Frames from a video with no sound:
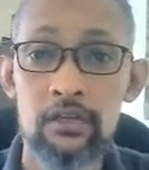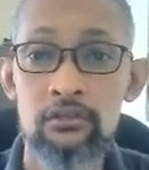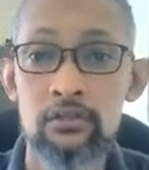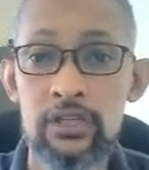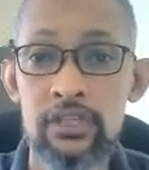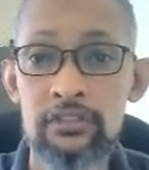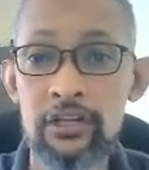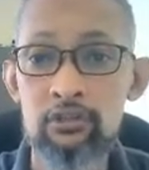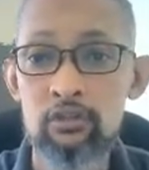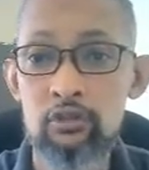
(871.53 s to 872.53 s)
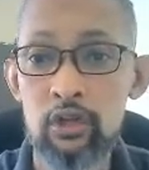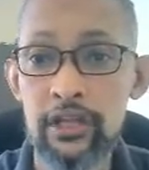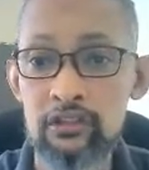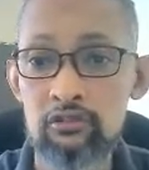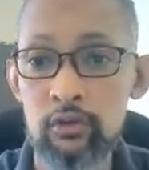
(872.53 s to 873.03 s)
So he tried to draw like
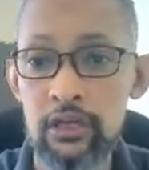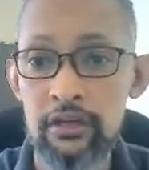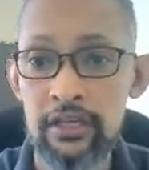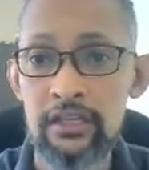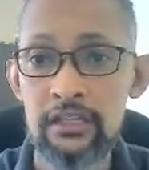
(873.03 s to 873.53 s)
this one, okay,